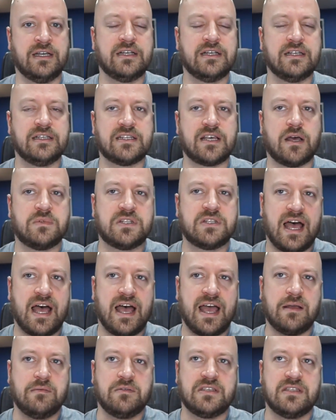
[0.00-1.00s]

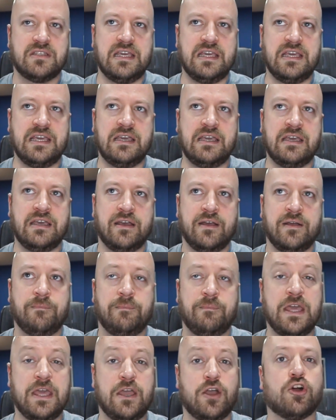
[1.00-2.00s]
sometimes the
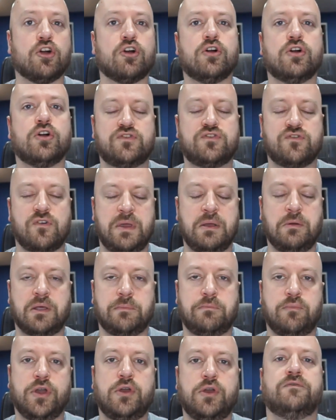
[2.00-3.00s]
urge for people to
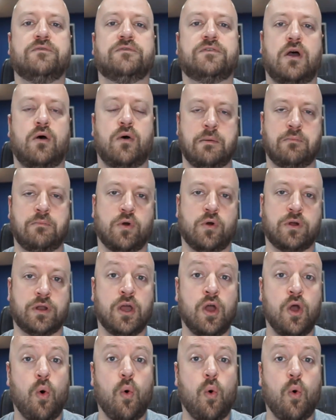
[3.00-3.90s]
put you in front of a whiteboard,